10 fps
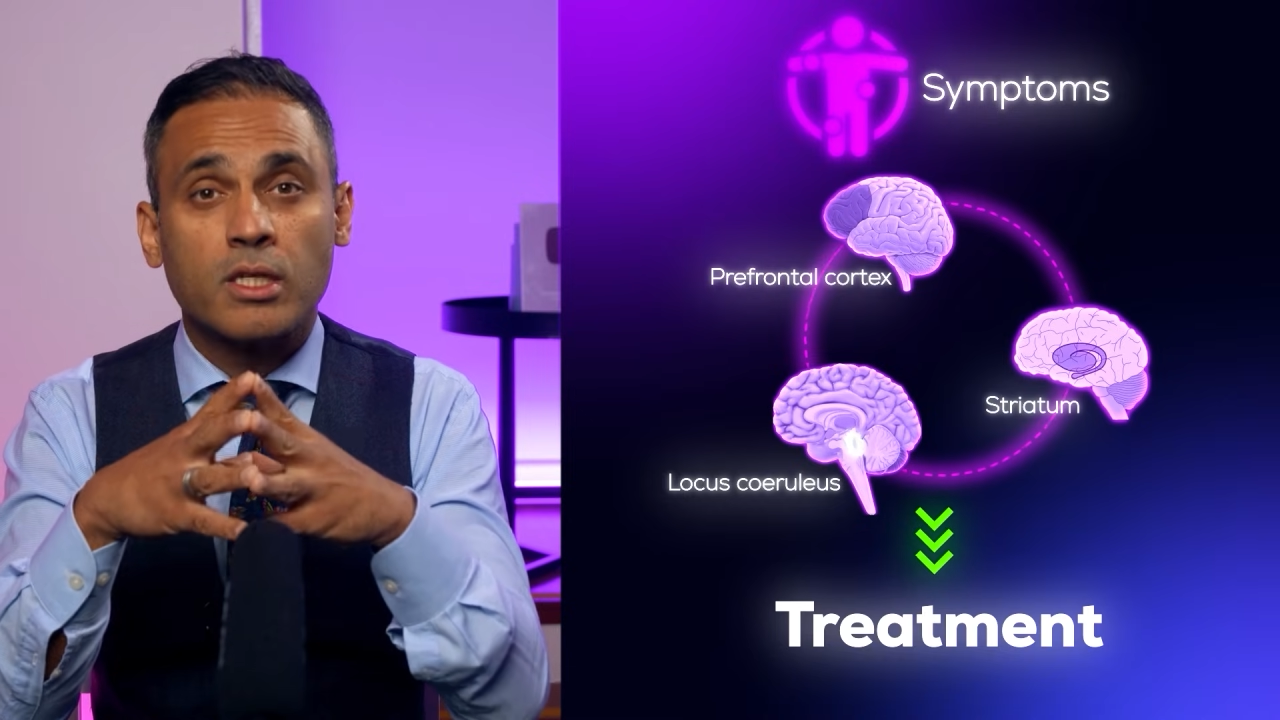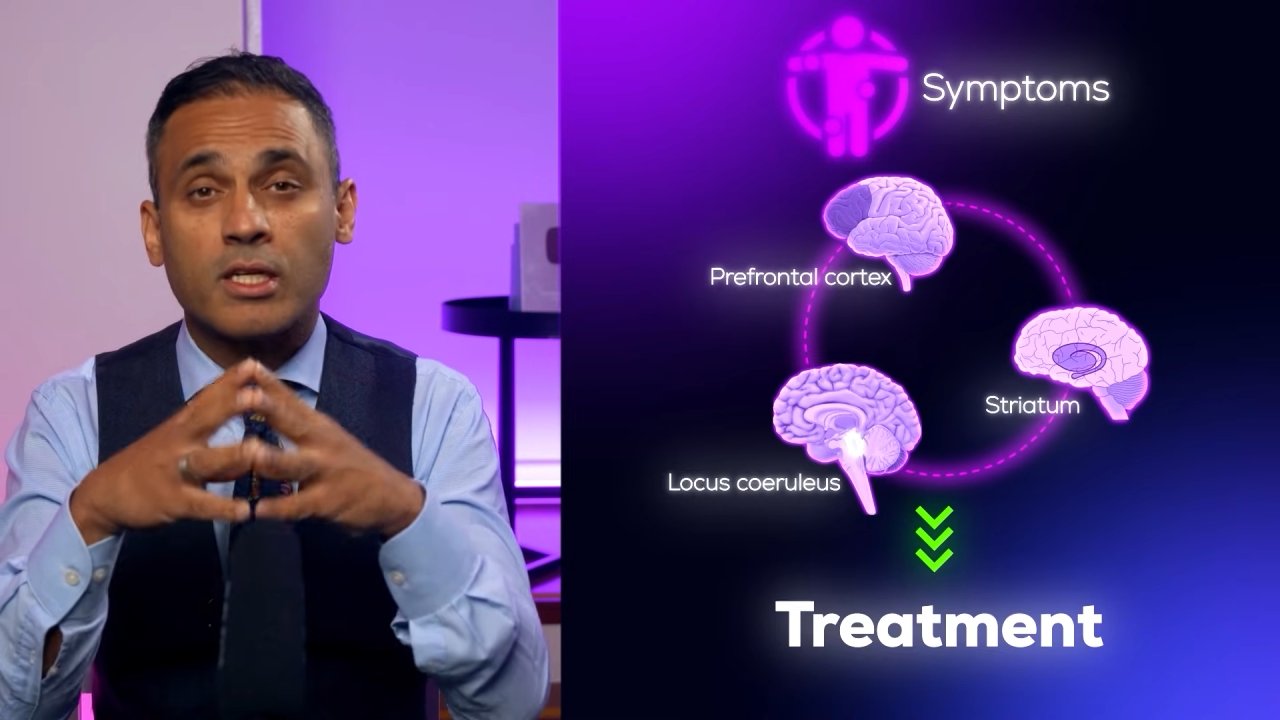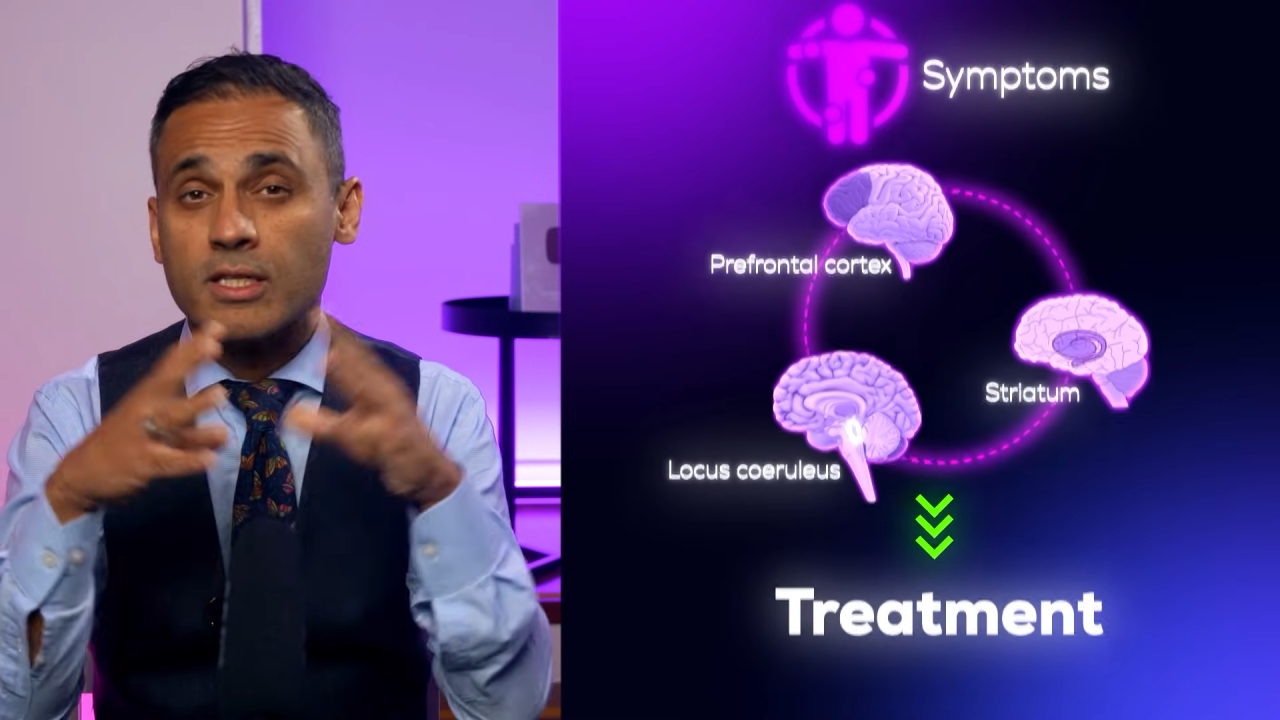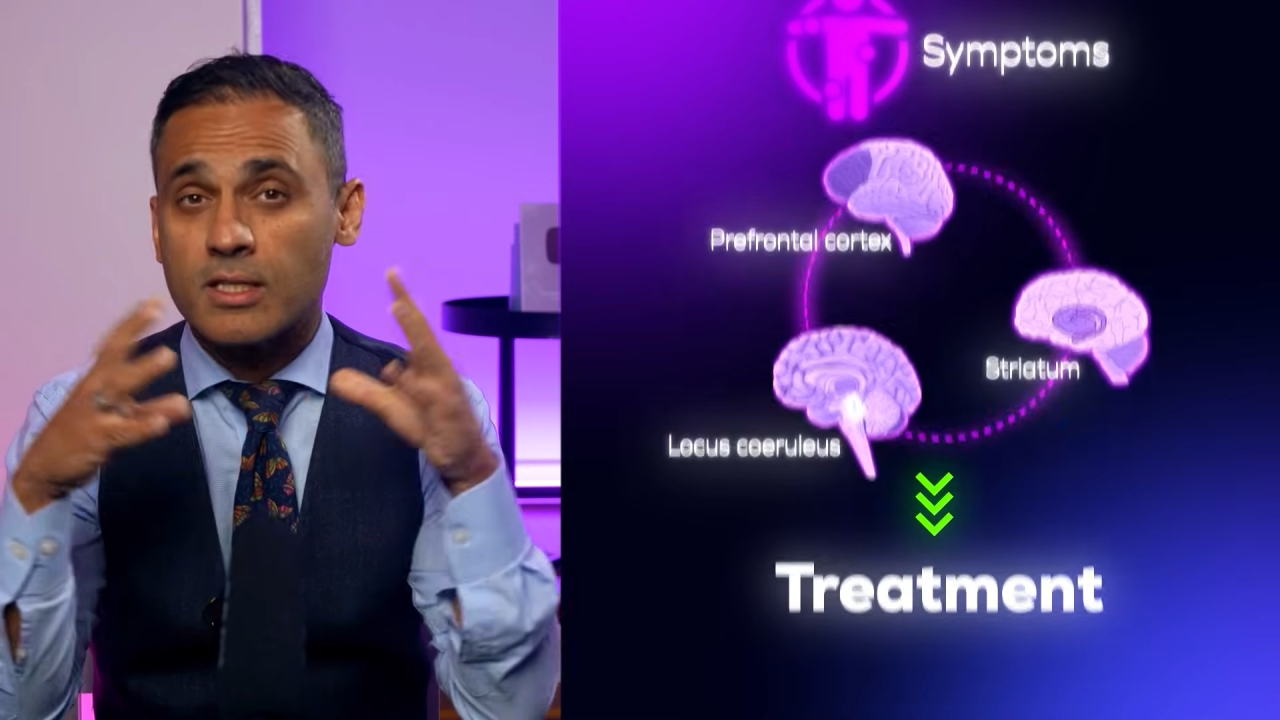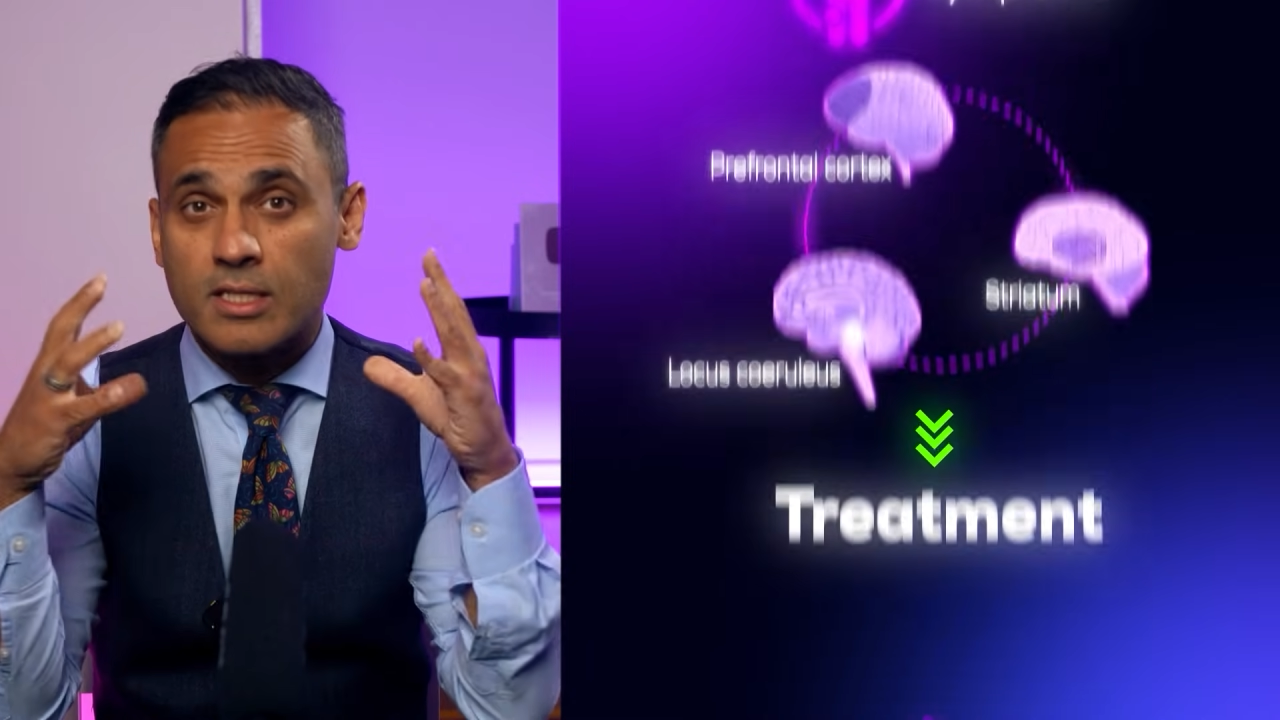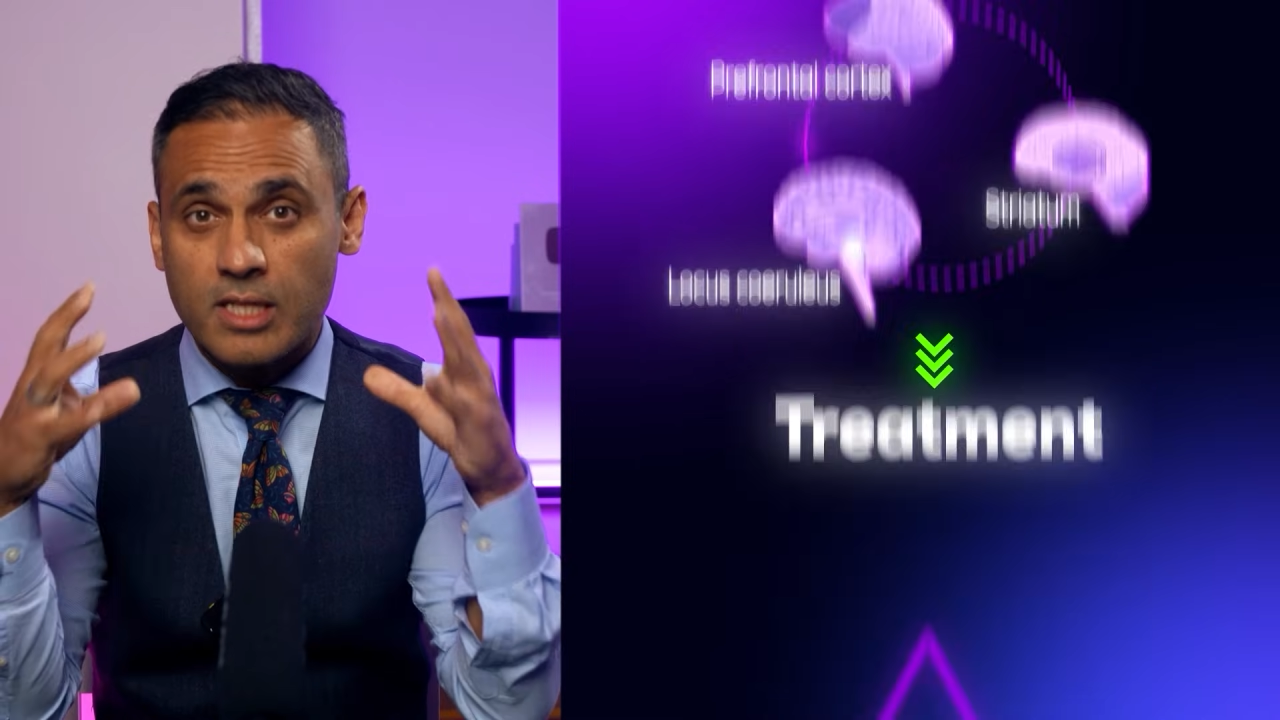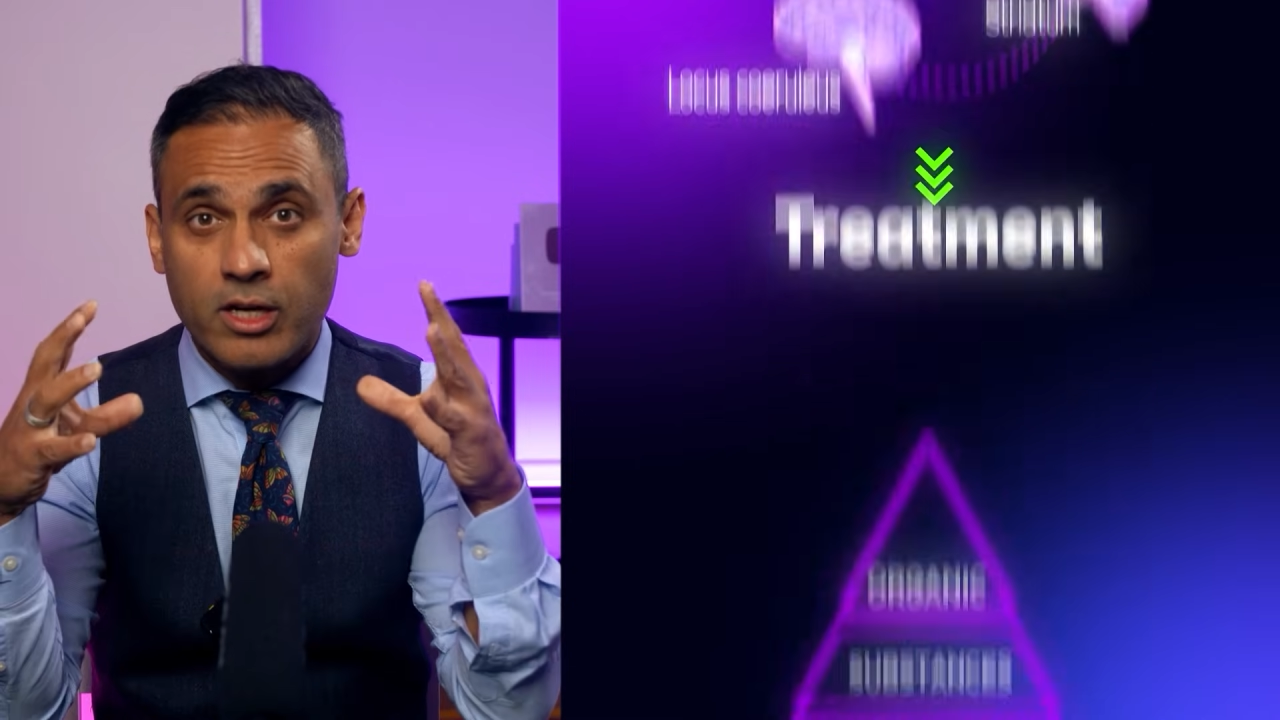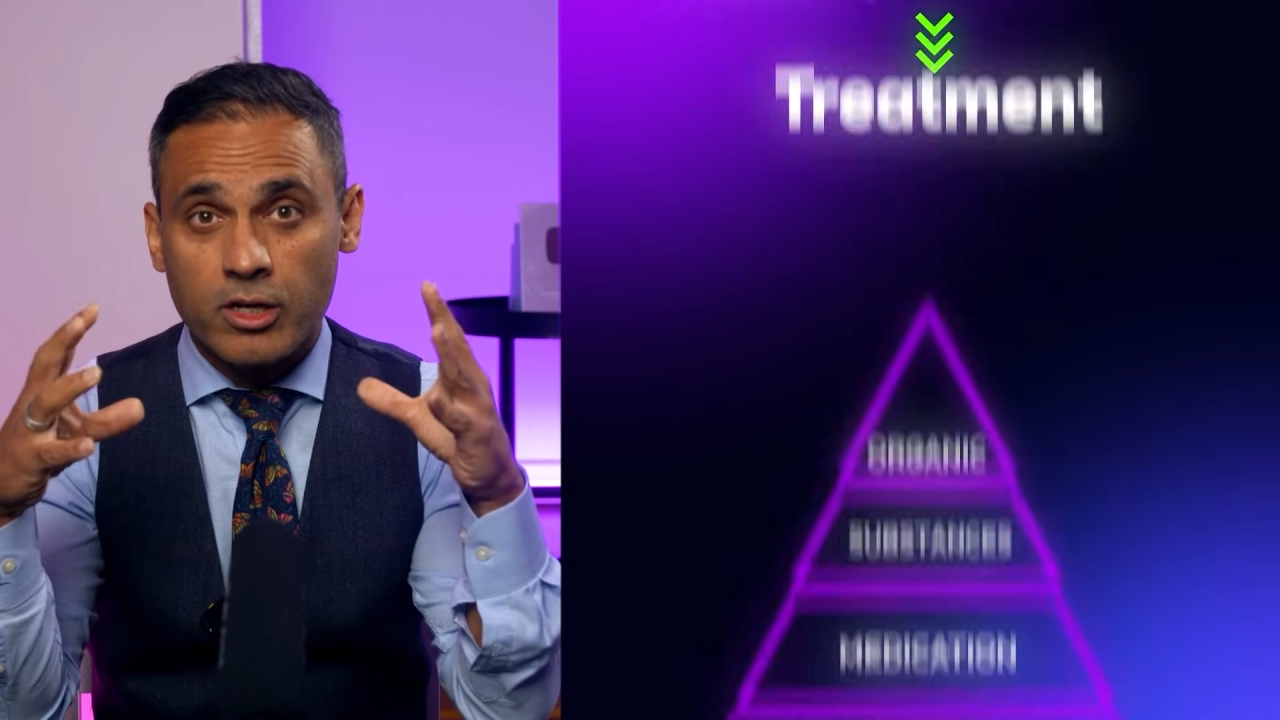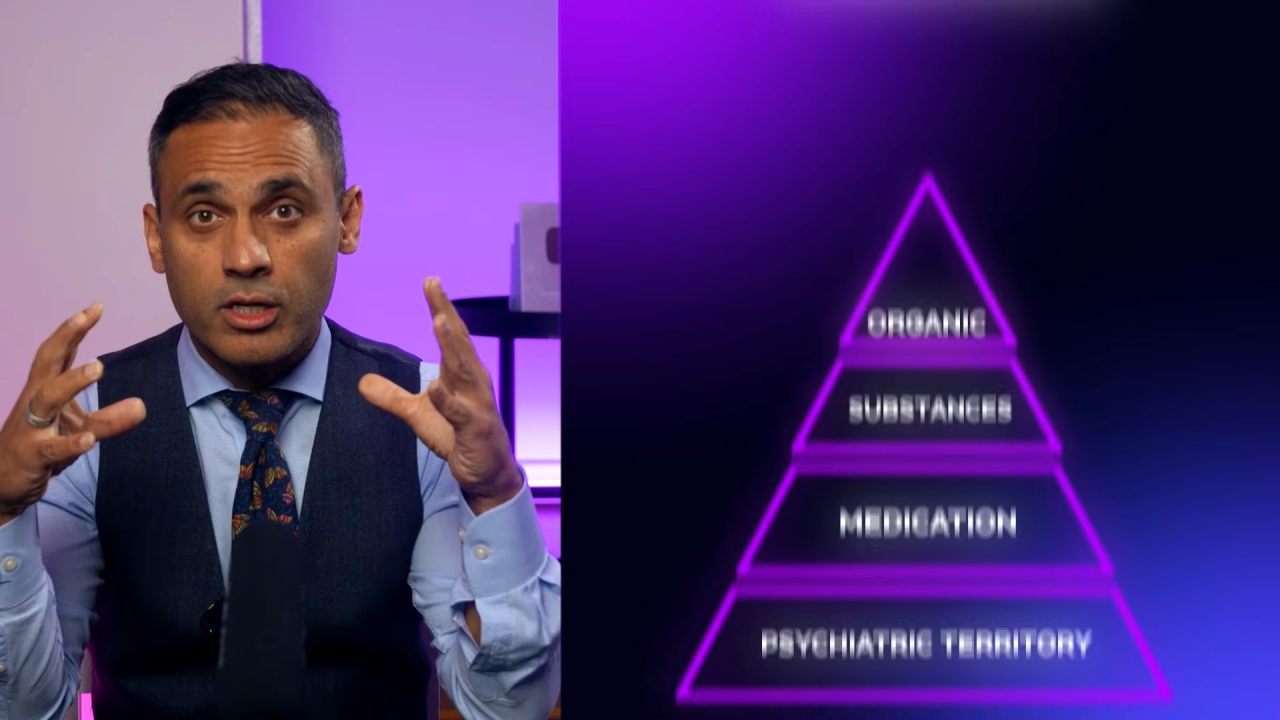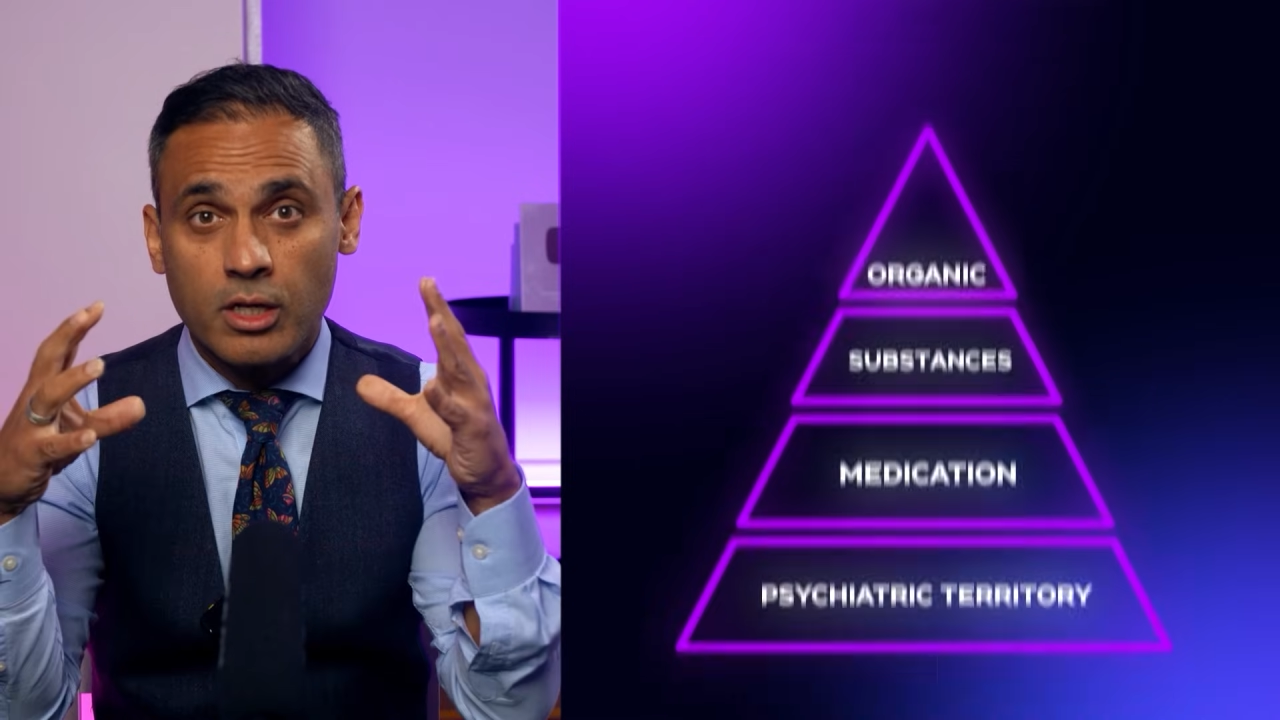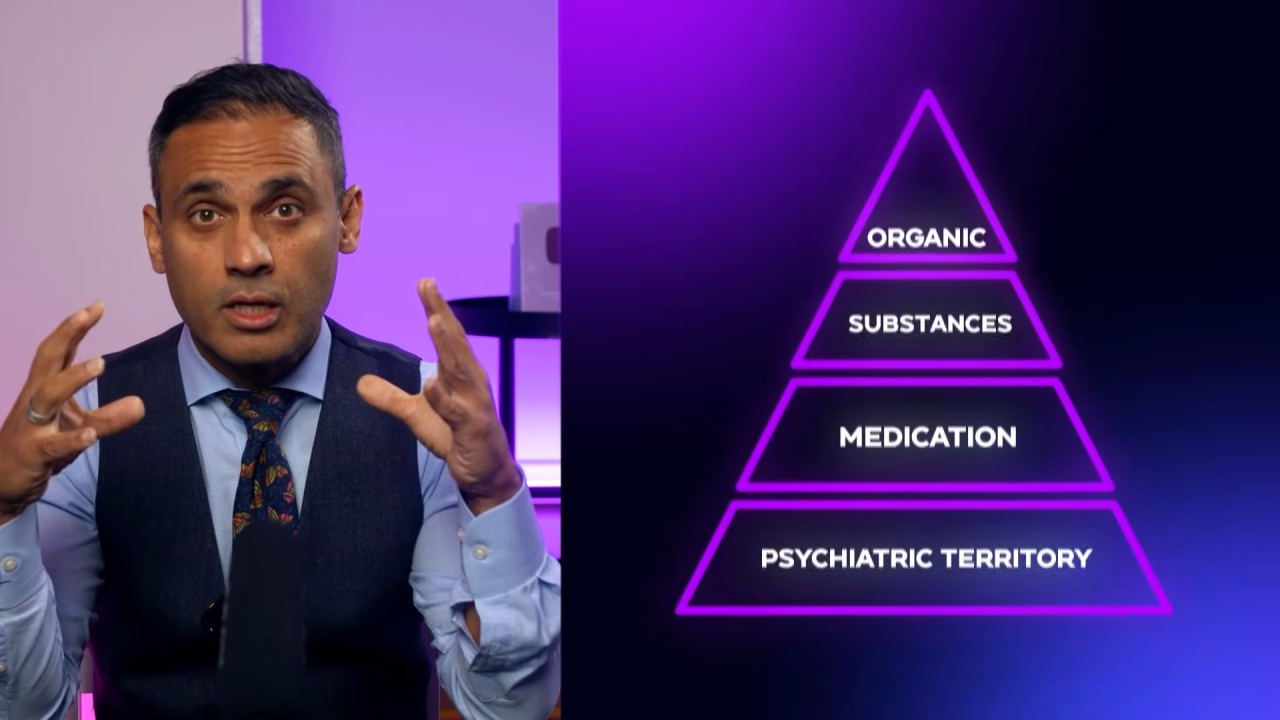to consider